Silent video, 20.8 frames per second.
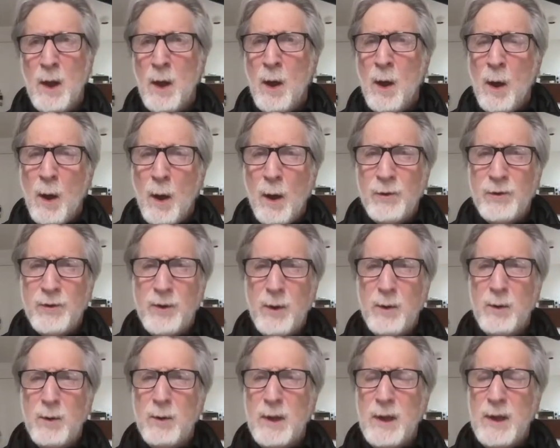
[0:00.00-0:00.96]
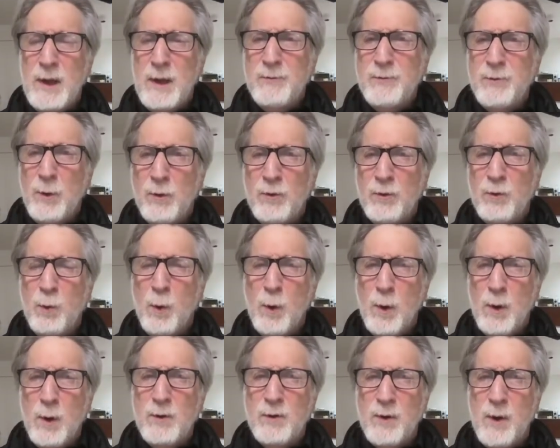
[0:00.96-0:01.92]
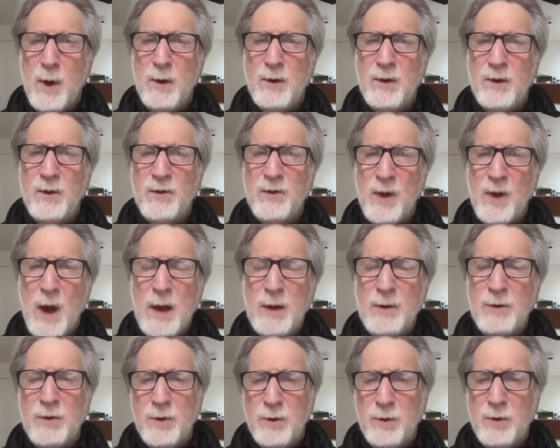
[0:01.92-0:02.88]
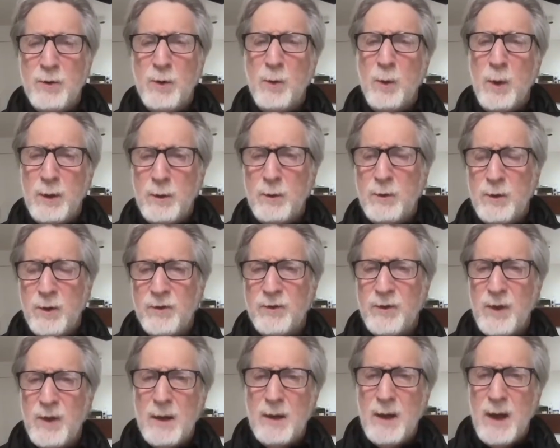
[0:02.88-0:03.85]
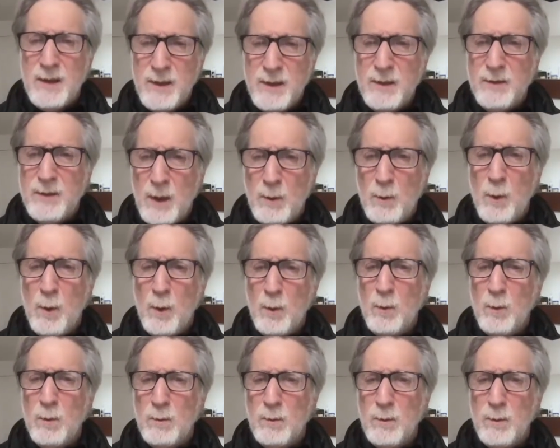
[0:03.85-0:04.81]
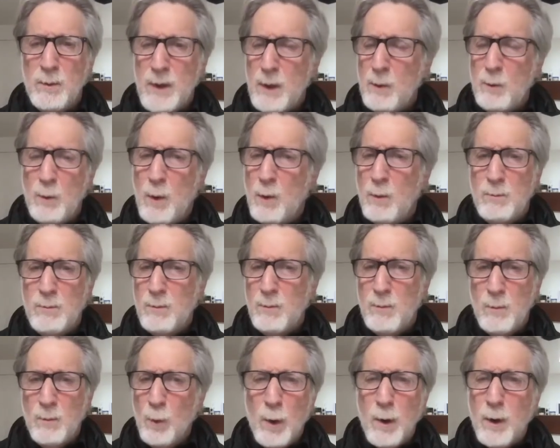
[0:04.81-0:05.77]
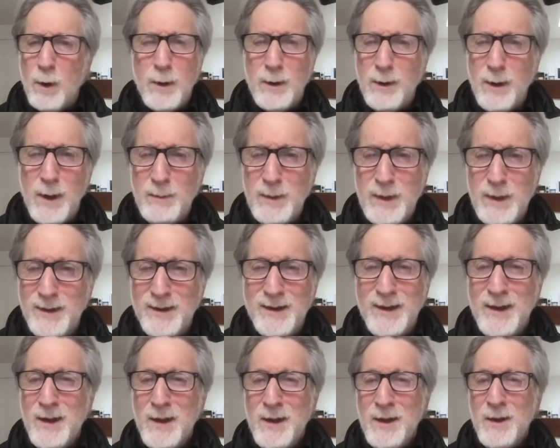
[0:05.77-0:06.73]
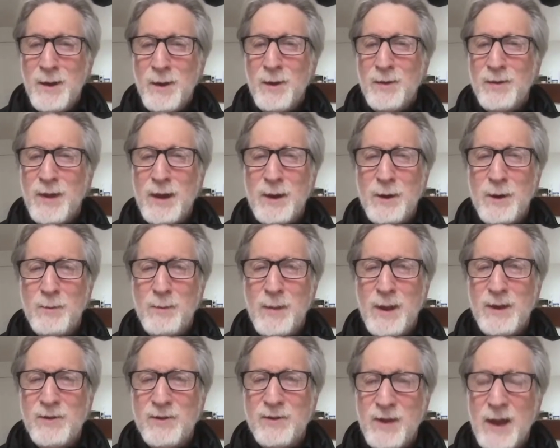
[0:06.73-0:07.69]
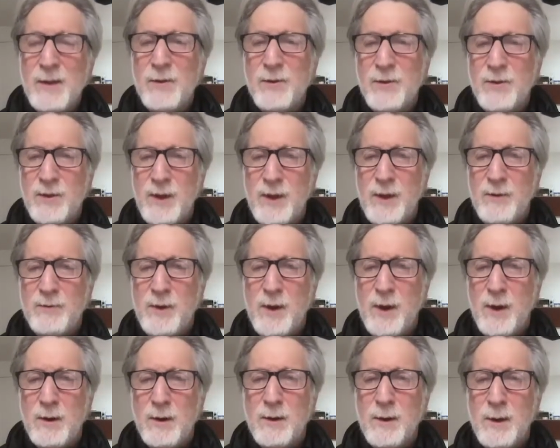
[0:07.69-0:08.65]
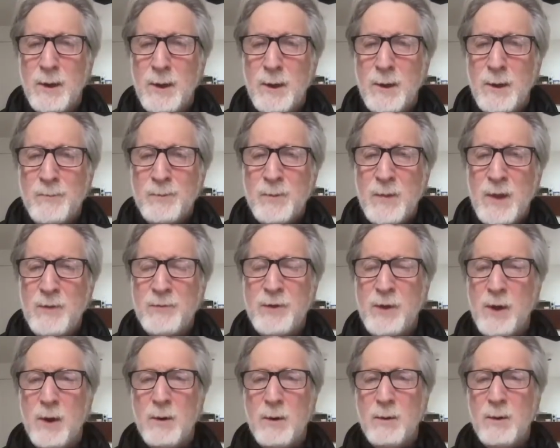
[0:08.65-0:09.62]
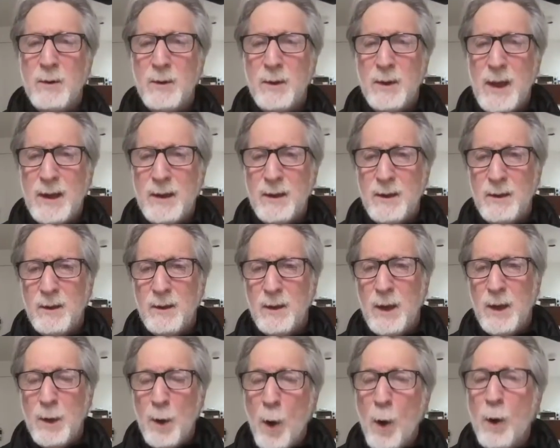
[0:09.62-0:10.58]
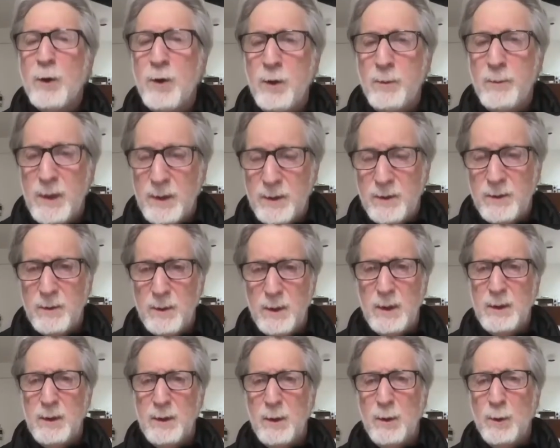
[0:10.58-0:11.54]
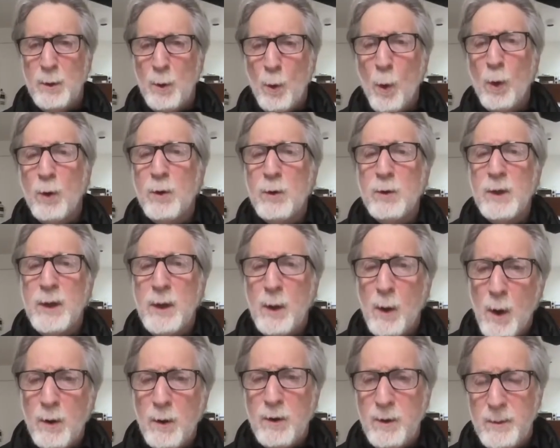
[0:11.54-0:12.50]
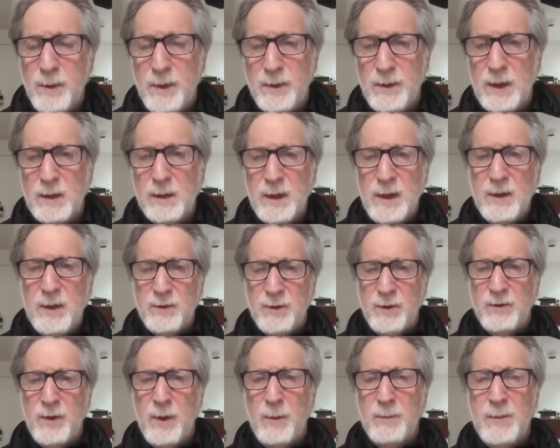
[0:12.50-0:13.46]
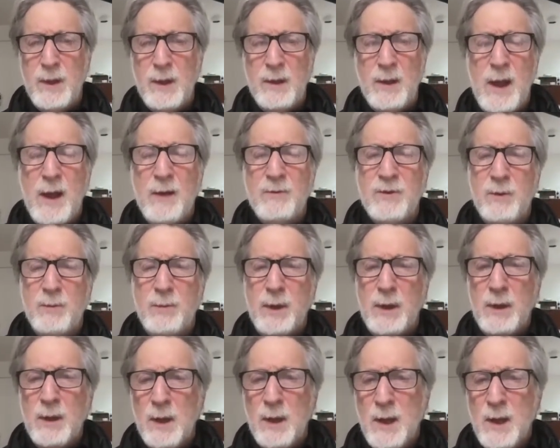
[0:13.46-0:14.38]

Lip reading: also, if those works are designed to do what you just said, I think that won't work. I mean, they don't make sense if they're like an argument, an orderly argument that leads to something. They have to be